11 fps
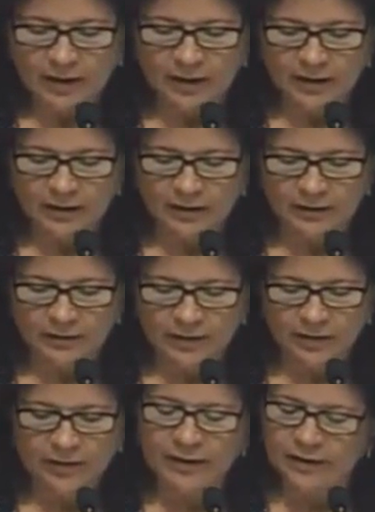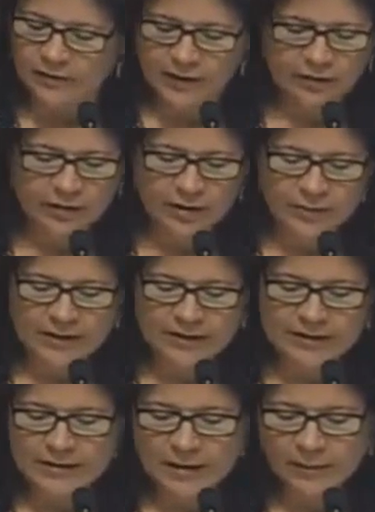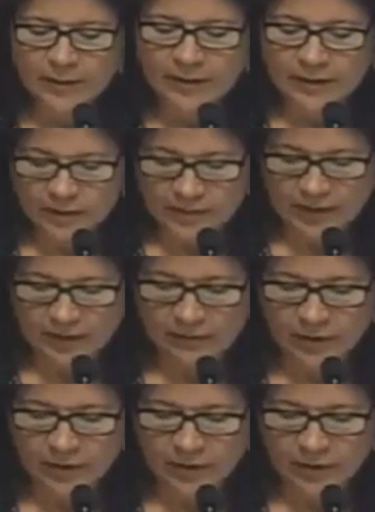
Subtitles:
the area committee subcommittee,